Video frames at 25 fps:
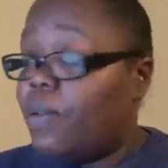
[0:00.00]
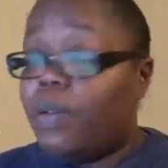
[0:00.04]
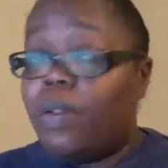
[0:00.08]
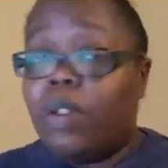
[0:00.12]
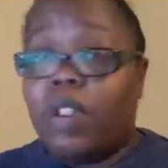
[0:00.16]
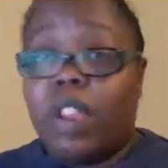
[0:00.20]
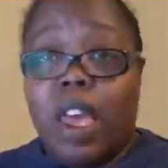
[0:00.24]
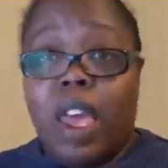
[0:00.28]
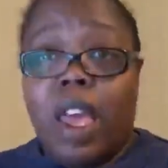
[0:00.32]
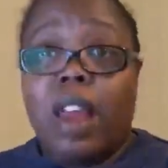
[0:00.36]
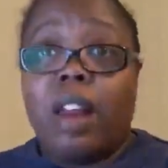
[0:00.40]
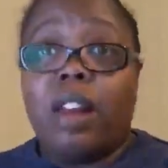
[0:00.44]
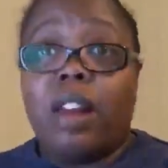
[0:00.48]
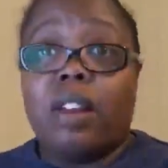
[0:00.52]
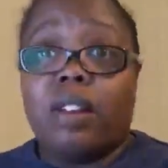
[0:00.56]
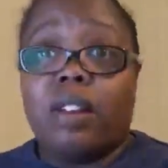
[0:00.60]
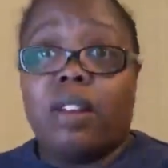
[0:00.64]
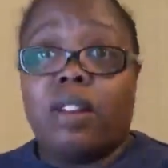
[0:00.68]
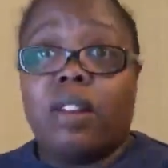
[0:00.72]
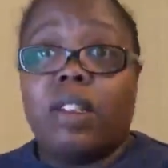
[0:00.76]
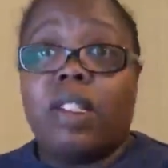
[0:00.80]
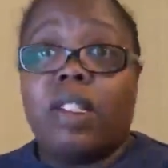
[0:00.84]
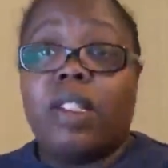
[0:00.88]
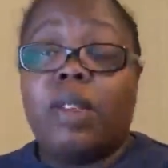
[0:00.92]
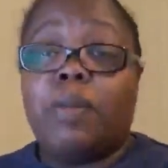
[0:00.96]
that
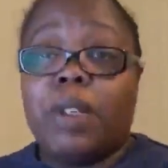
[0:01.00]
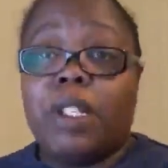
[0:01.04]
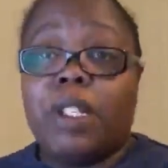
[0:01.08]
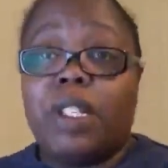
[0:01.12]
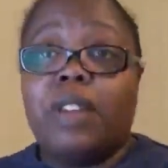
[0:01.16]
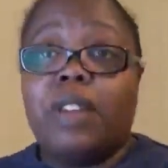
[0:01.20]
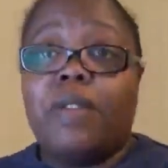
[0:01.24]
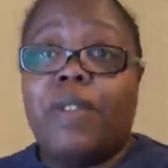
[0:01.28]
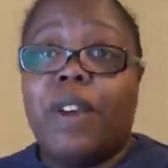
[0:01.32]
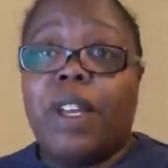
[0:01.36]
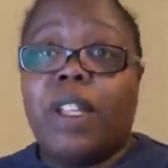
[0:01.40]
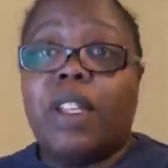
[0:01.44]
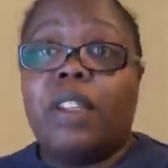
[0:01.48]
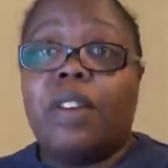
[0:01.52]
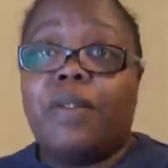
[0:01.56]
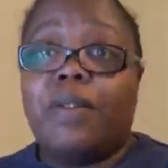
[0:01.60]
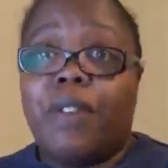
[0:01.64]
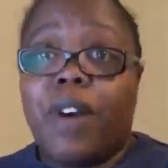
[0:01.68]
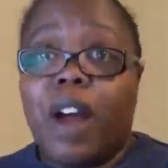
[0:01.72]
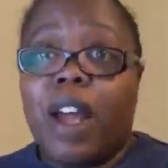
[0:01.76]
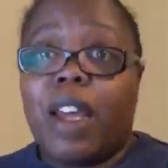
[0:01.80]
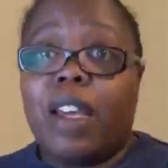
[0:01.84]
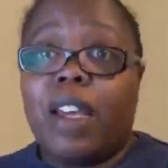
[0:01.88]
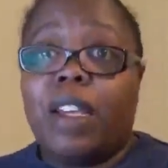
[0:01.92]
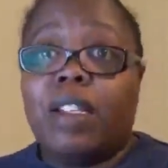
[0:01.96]
specific
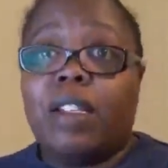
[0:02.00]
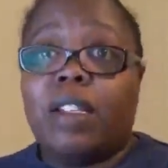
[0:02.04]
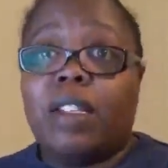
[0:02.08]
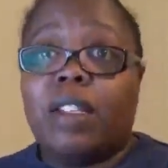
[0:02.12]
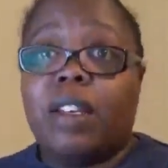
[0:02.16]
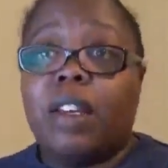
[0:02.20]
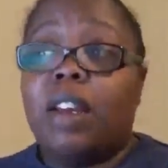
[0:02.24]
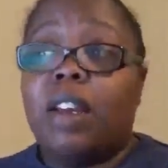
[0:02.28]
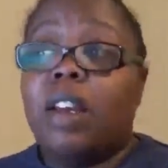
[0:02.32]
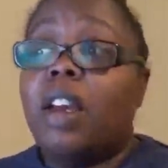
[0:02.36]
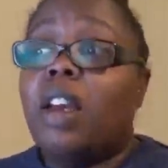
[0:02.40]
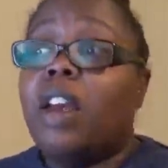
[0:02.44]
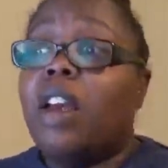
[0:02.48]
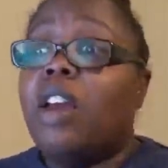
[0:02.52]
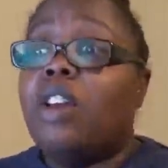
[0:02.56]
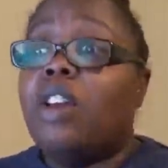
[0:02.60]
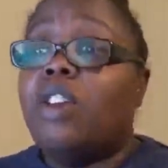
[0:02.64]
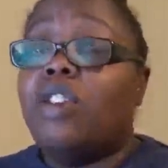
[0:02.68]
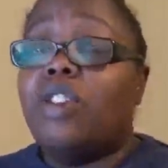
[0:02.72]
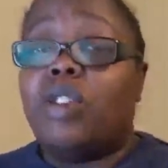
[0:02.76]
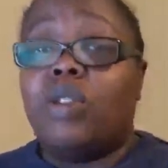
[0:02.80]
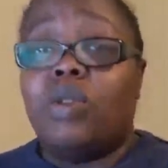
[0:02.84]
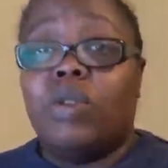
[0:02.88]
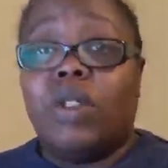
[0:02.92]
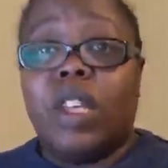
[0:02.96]
device
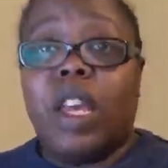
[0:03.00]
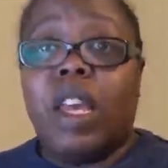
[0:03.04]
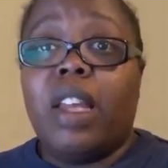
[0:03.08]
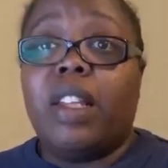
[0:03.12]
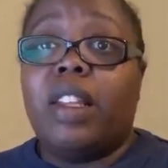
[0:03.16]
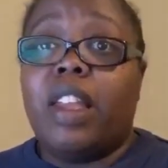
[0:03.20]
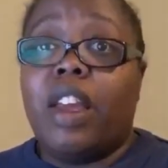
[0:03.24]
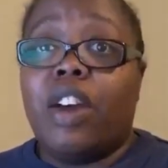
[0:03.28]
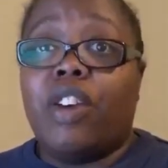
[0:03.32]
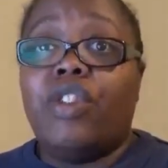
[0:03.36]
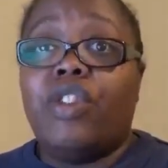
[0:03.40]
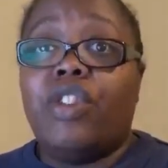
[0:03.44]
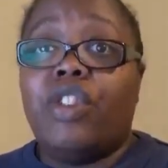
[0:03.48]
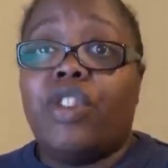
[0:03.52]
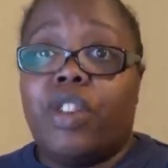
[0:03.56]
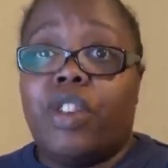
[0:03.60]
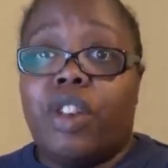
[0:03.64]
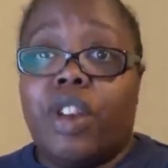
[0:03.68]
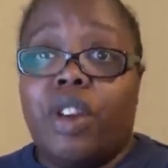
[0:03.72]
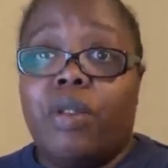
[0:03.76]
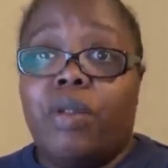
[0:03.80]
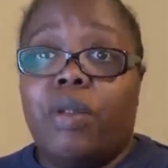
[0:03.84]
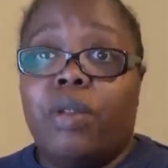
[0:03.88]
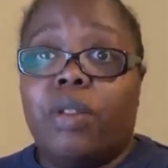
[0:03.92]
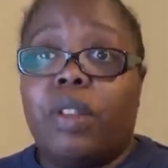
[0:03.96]
to take down your
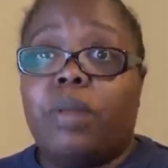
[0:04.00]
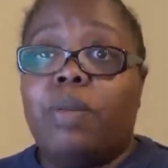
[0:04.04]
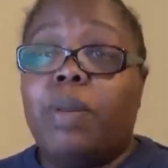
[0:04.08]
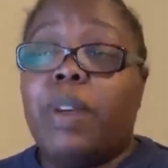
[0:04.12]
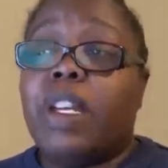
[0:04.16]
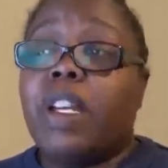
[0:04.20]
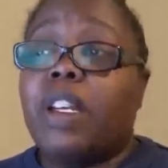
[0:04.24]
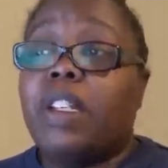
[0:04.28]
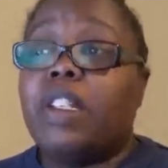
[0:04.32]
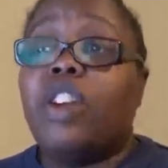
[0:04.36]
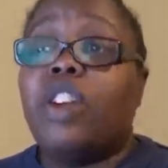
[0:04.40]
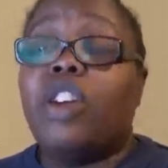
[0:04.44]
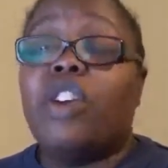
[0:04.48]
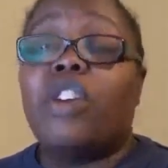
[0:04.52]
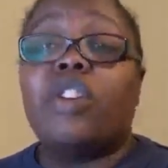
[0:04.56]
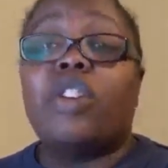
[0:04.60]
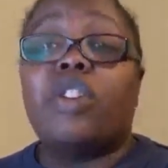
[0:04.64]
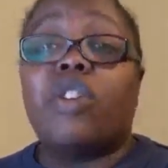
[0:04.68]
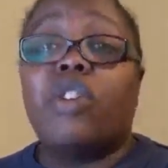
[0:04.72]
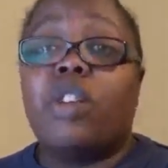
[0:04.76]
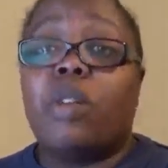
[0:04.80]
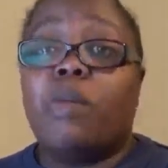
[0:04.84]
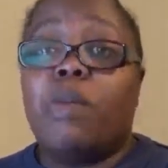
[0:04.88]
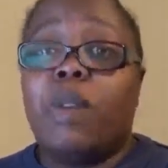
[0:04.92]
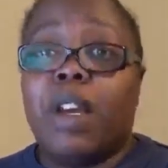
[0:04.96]
notes, because there's
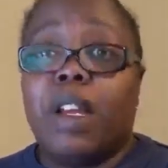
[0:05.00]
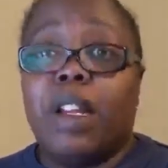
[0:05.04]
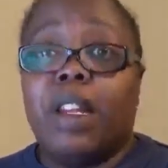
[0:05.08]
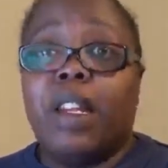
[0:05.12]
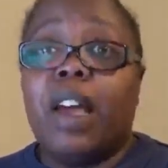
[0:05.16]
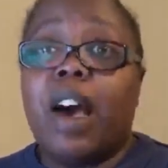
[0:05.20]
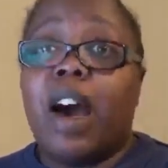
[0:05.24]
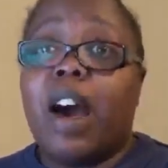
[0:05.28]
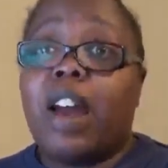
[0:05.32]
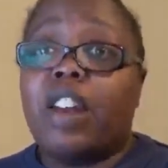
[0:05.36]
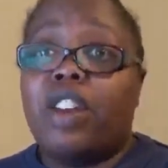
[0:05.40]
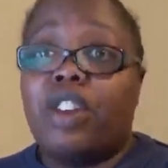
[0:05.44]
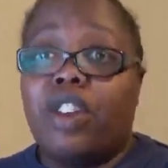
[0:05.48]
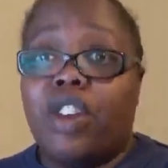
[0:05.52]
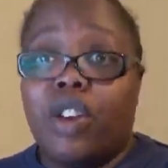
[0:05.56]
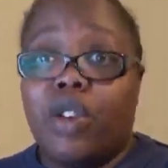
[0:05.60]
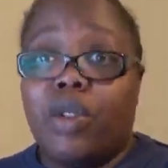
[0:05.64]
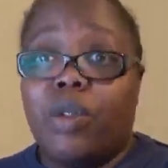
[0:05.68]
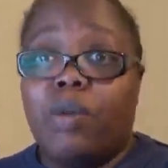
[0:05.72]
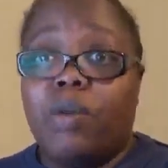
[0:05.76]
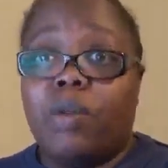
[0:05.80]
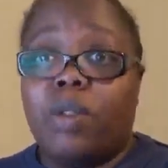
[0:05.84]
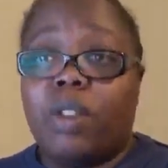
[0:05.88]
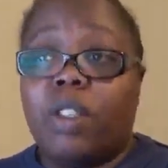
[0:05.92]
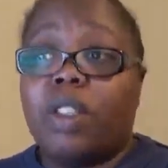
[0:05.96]
going to be a lot of
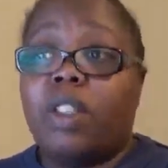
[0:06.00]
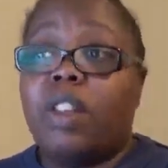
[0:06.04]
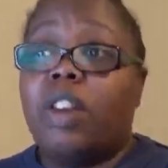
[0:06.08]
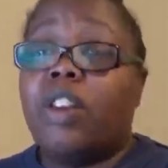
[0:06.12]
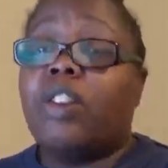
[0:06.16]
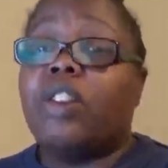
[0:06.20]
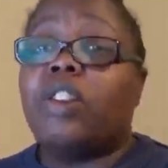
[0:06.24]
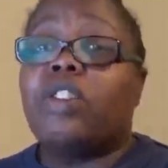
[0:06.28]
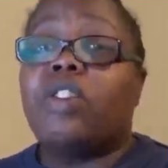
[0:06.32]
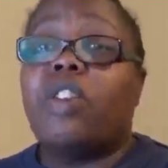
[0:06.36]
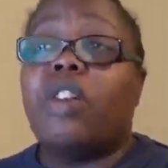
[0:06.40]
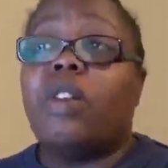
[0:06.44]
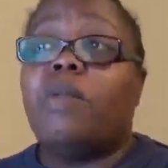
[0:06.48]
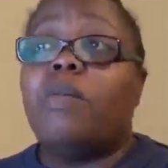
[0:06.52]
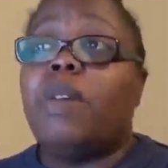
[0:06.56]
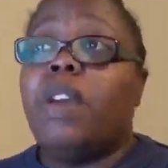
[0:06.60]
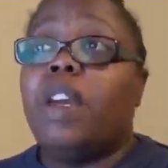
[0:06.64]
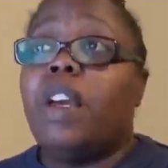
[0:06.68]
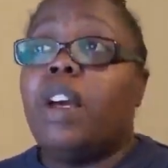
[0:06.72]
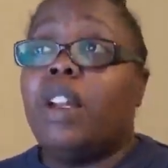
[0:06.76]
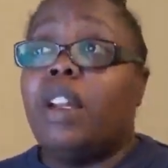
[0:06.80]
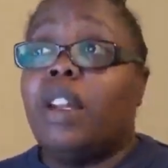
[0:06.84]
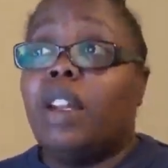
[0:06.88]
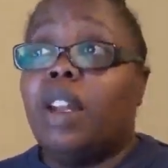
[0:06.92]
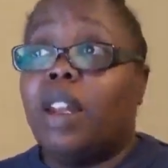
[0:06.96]
notes, there's going to be
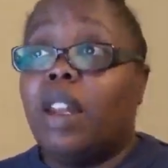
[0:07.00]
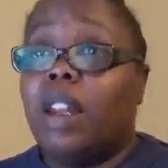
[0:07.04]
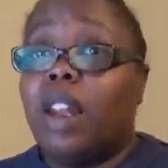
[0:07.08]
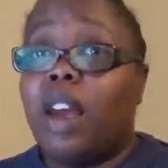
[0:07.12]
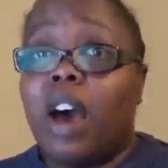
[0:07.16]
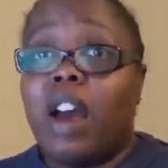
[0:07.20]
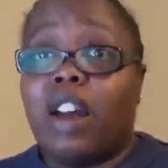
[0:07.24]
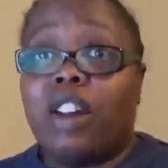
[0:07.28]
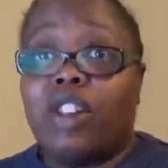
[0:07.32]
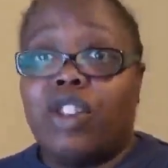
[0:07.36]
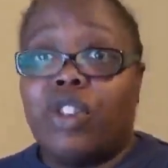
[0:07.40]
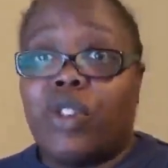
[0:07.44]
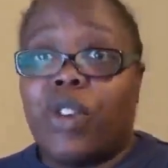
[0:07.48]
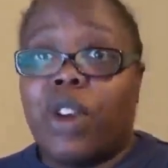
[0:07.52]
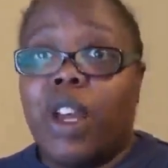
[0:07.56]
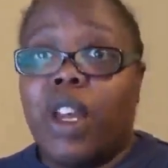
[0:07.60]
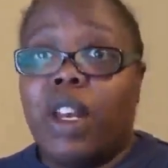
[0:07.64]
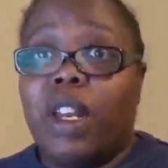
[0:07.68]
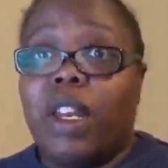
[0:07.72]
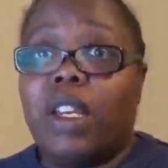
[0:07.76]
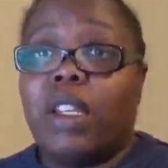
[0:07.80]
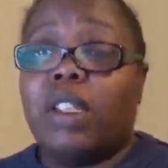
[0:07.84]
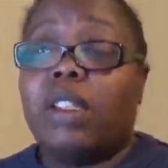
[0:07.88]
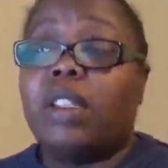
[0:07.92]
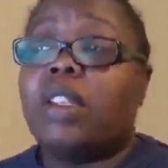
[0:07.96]
a lot of
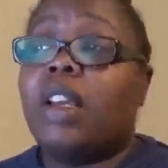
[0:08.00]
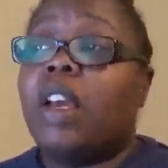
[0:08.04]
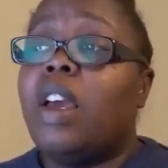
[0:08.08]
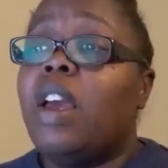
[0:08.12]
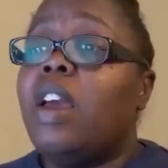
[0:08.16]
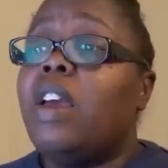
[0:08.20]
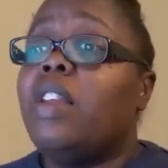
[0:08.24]
trainings,